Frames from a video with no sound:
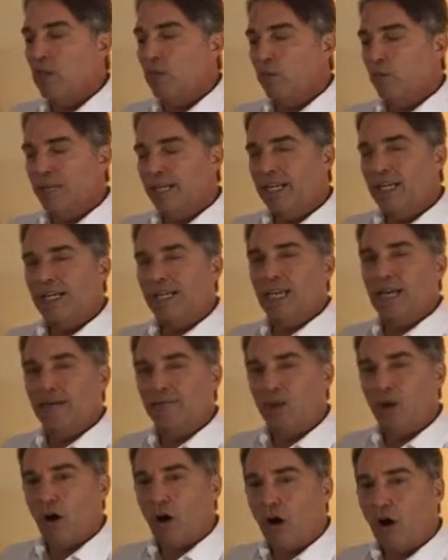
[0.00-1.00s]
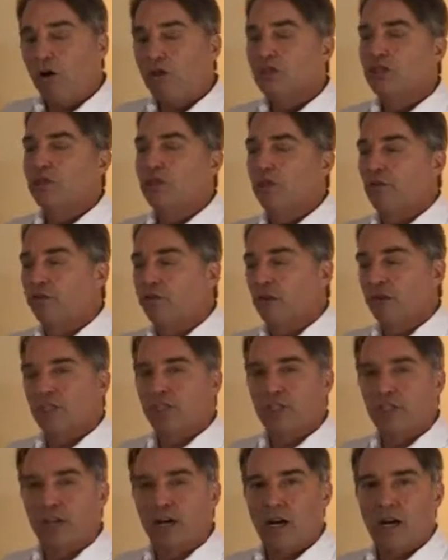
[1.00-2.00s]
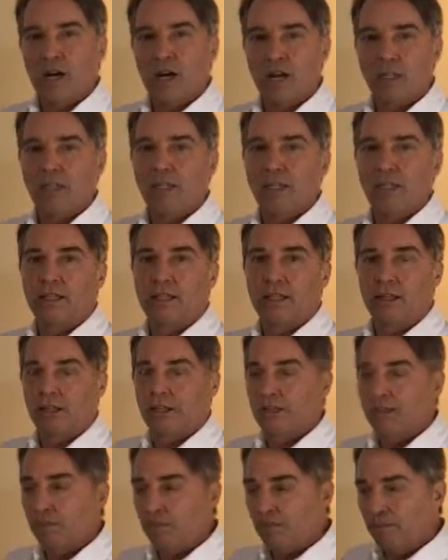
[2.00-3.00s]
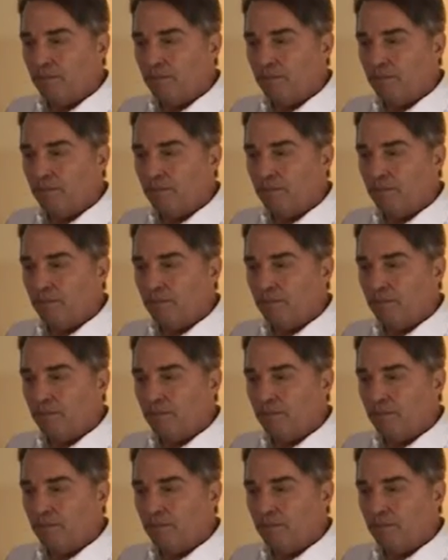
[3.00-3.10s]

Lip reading: we need them to also function on the